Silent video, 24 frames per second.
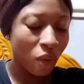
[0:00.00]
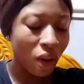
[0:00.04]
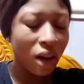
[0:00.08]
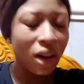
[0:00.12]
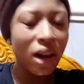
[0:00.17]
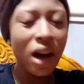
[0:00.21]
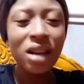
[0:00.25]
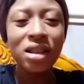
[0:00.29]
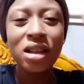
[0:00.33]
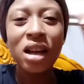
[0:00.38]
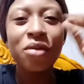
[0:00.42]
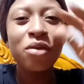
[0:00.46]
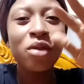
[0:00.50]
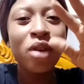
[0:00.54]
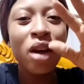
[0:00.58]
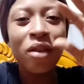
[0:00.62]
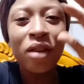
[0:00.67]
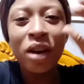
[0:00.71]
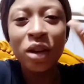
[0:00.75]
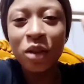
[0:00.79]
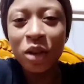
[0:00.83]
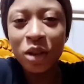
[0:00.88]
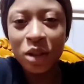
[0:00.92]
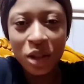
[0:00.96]
Guys, have you
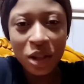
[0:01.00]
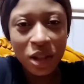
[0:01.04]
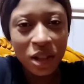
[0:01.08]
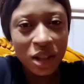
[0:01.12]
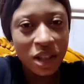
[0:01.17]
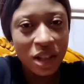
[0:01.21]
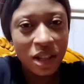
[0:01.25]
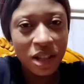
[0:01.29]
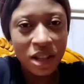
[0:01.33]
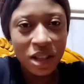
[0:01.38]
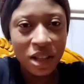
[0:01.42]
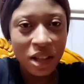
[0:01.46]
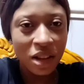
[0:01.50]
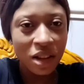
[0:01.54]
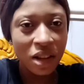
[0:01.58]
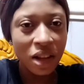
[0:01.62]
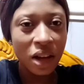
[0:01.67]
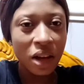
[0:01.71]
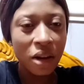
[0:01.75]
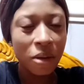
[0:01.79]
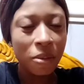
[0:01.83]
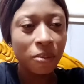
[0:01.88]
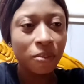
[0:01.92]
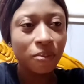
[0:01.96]
ever noticed this thing
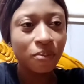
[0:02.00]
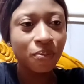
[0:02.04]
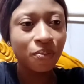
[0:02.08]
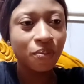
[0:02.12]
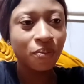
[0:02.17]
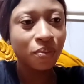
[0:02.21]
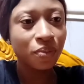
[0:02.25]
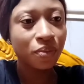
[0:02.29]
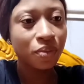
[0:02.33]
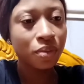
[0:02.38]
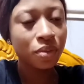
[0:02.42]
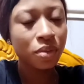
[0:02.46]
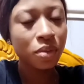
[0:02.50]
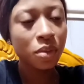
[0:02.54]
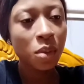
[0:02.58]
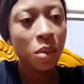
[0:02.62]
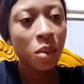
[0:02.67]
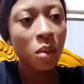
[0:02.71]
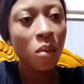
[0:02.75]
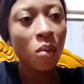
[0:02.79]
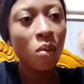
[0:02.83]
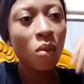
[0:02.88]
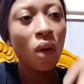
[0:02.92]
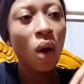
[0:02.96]
that
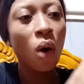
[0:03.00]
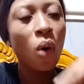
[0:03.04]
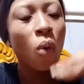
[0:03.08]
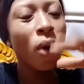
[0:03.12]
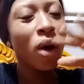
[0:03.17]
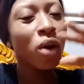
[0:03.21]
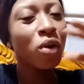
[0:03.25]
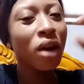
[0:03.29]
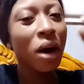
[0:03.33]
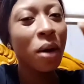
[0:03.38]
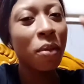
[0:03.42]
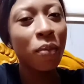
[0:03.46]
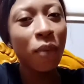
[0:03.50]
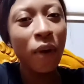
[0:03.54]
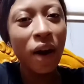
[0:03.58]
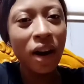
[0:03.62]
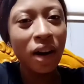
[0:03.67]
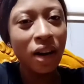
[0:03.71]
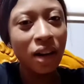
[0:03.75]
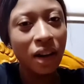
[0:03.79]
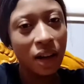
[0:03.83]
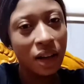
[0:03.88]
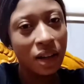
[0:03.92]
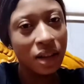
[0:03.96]
when you are
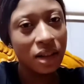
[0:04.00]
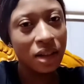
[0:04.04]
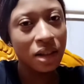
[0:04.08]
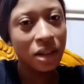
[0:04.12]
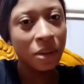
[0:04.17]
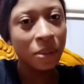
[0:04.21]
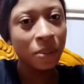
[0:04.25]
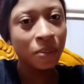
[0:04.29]
pregnant,